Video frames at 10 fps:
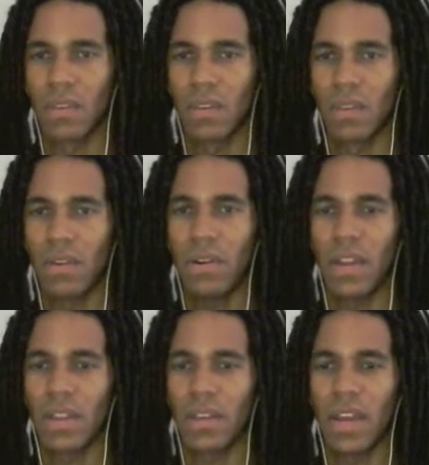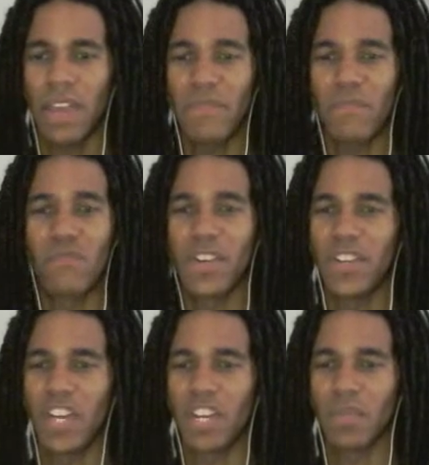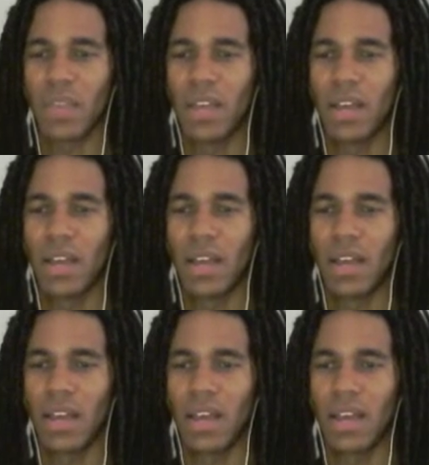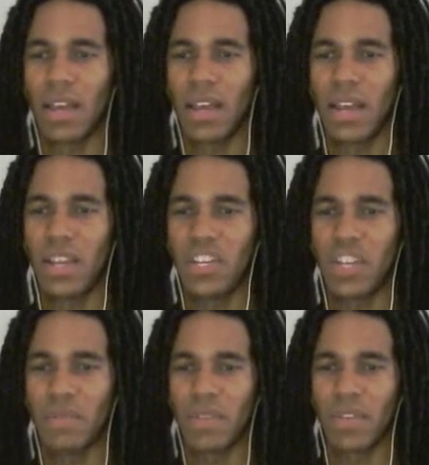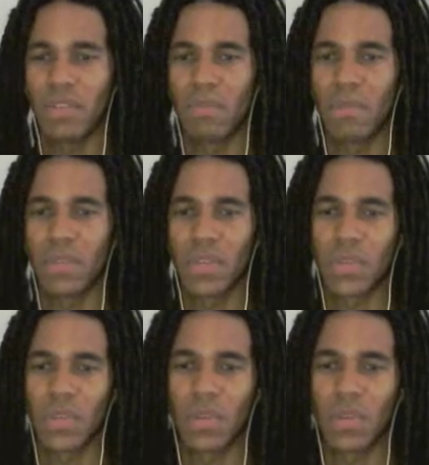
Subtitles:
Alright. I genuinely don't remember this.